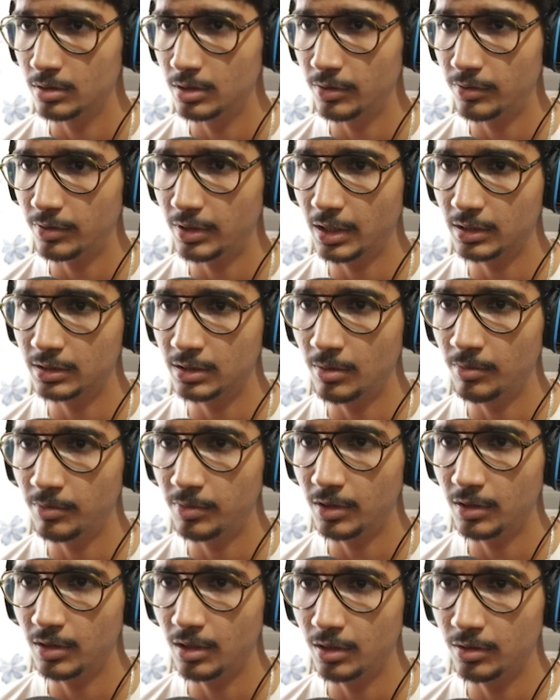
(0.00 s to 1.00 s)
say for
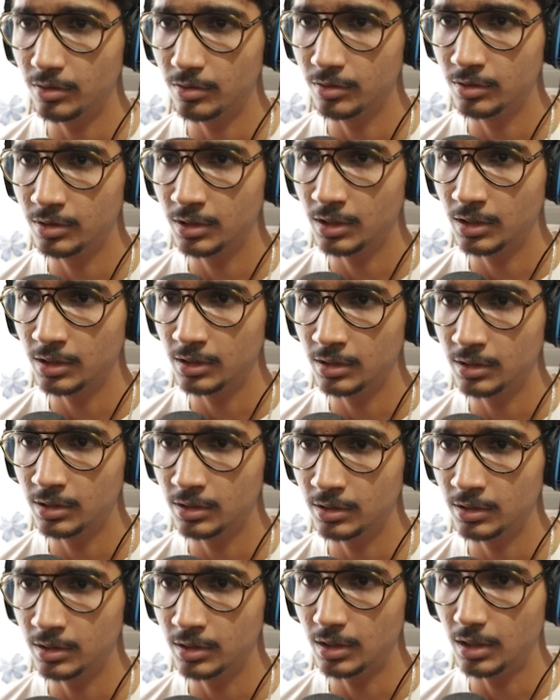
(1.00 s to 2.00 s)
example you are
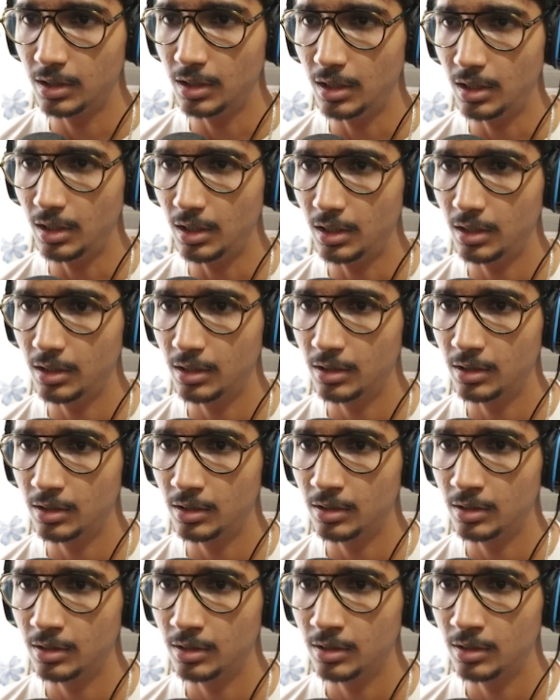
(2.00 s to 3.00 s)
using
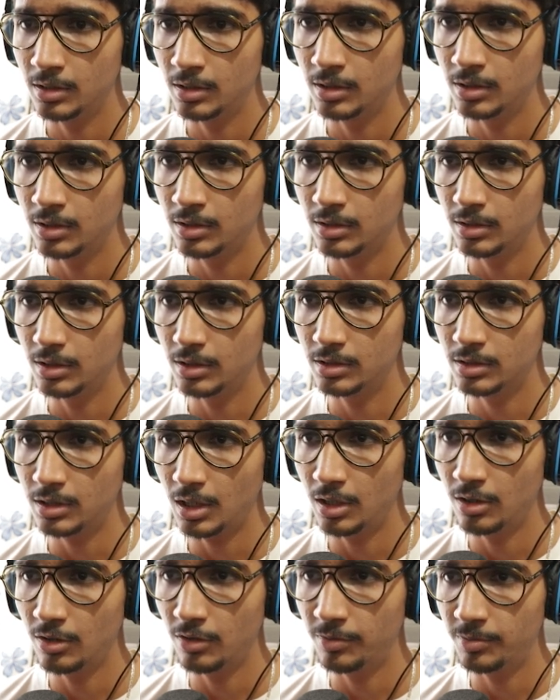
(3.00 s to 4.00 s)
this
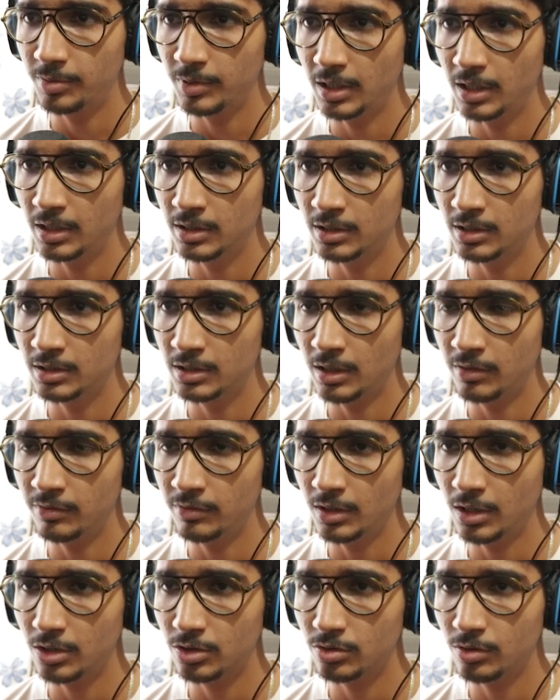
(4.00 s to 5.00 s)
kind of PNGs,
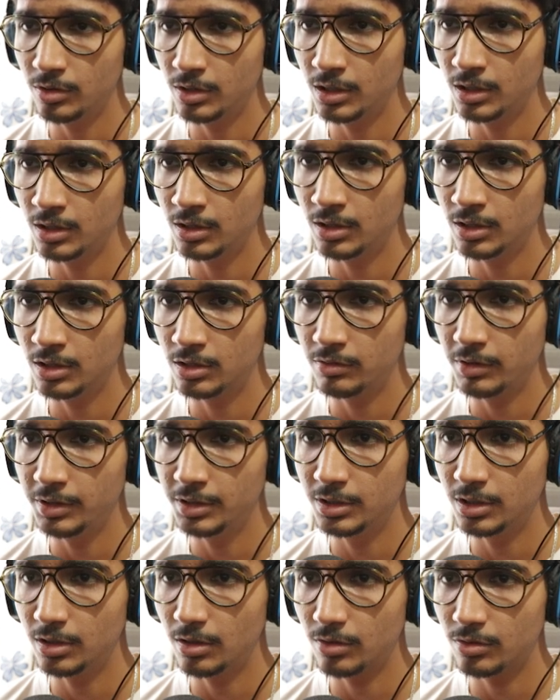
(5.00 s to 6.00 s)
and we are showing in this
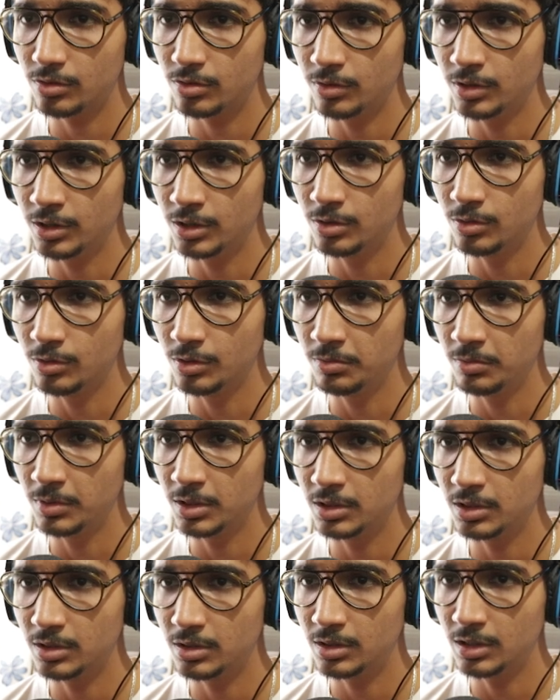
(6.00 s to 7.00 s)
way instead of showing 2
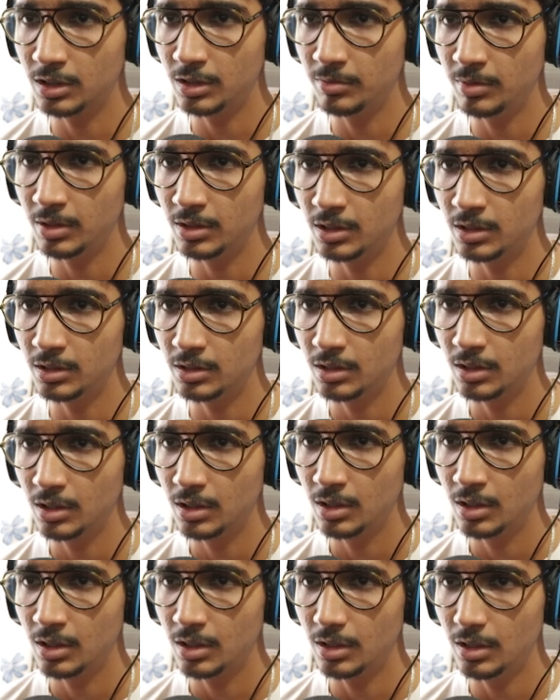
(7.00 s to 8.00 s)
images, 3 images.
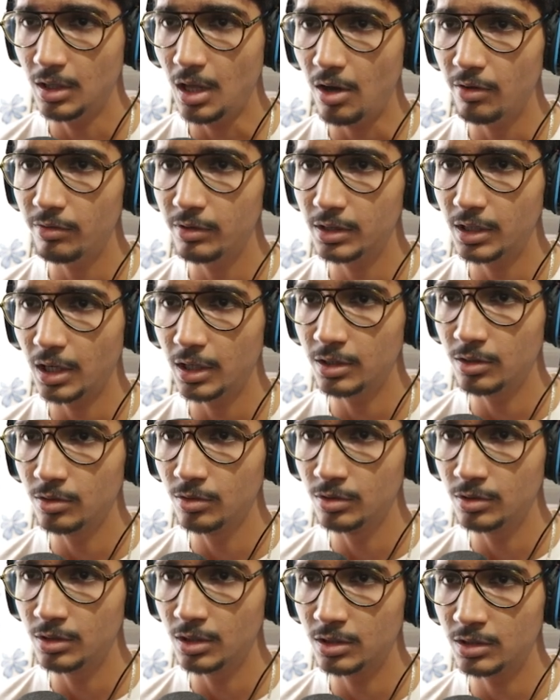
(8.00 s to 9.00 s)
Now we can
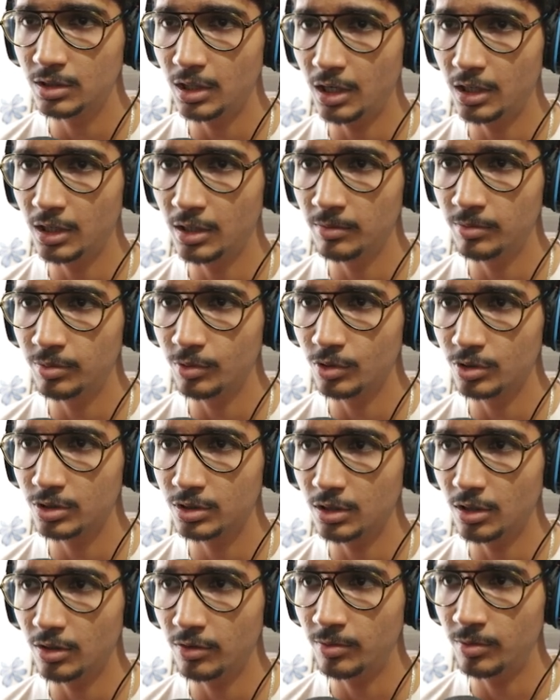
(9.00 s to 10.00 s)
use this standing
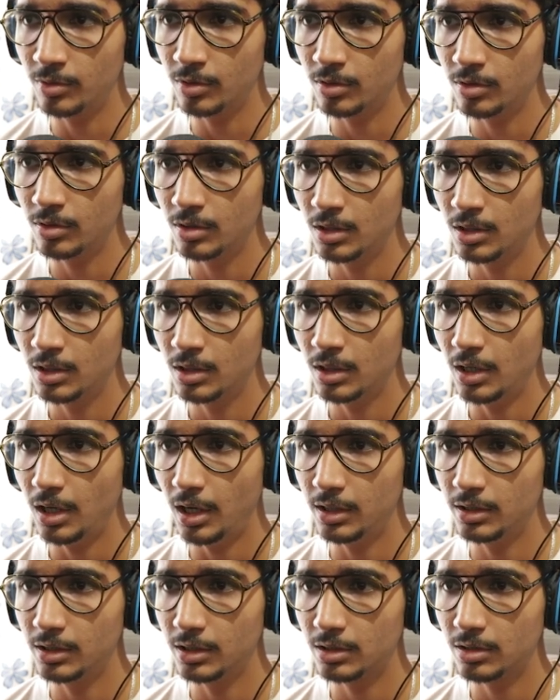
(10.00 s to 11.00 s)
pose stuff, bro,
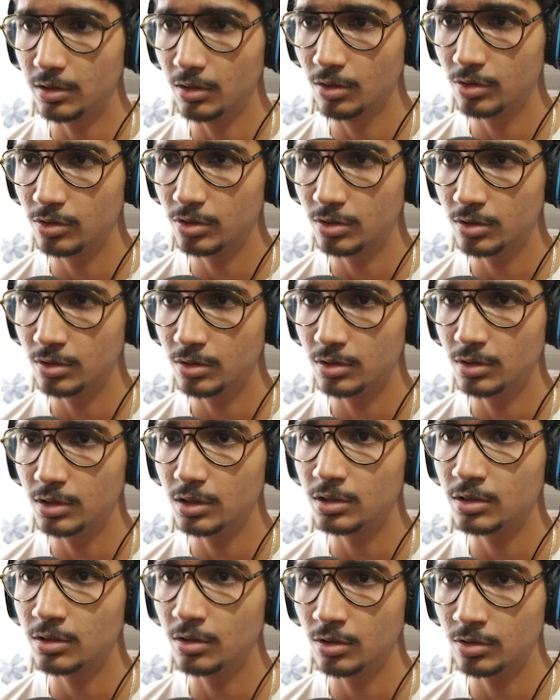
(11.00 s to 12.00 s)
and this looks
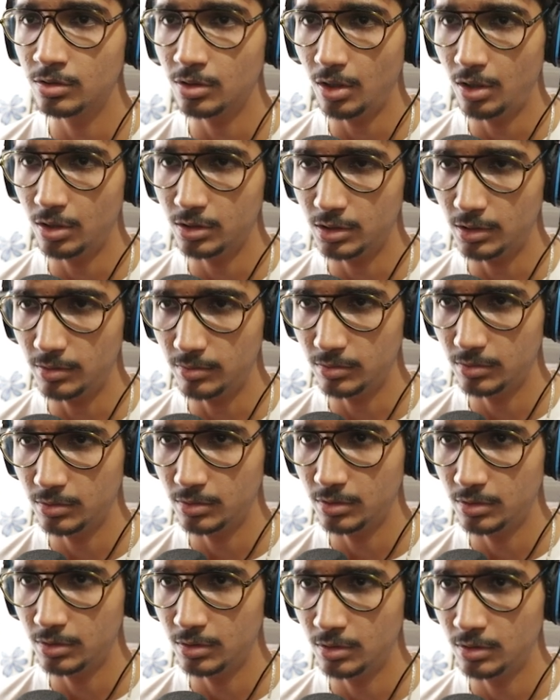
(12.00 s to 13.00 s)
awesome.
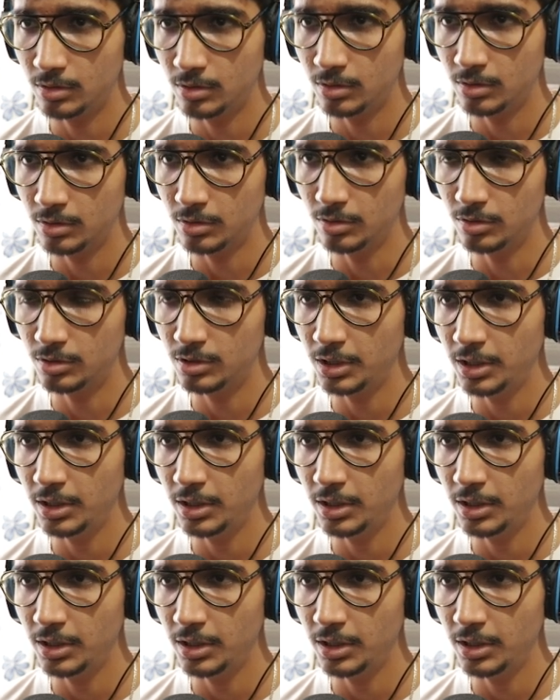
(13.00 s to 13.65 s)
You